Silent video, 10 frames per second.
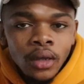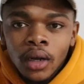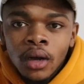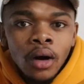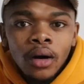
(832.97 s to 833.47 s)
a
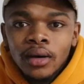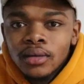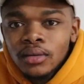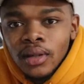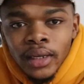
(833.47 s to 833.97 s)
car,
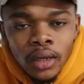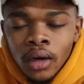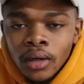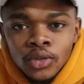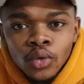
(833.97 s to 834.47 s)
like a
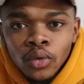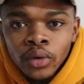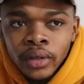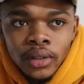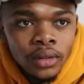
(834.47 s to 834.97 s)
car
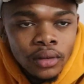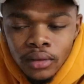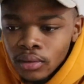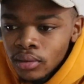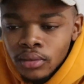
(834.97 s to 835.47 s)
toy
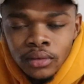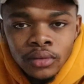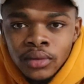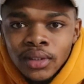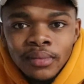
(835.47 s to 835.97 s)
or
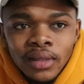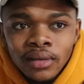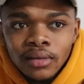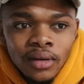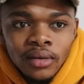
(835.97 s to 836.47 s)

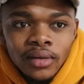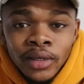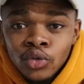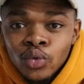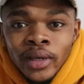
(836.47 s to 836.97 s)
something. Uh, I
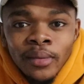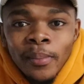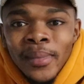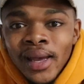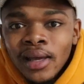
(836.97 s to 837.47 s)
used to get
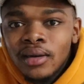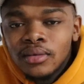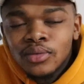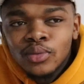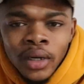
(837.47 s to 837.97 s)
mad,
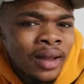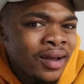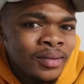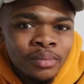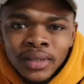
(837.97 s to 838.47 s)

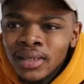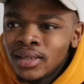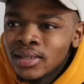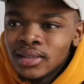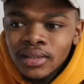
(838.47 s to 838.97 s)

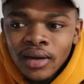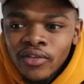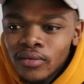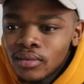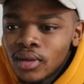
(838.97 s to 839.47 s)
grumpy and
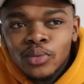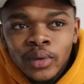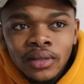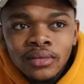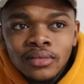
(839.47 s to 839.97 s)
stuff
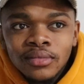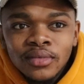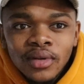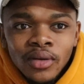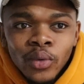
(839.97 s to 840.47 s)
when
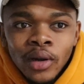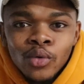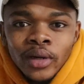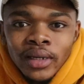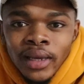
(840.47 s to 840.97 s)
when I
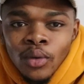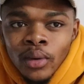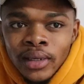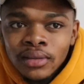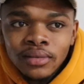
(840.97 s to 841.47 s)
couldn't get
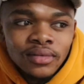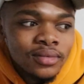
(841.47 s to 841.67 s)
one.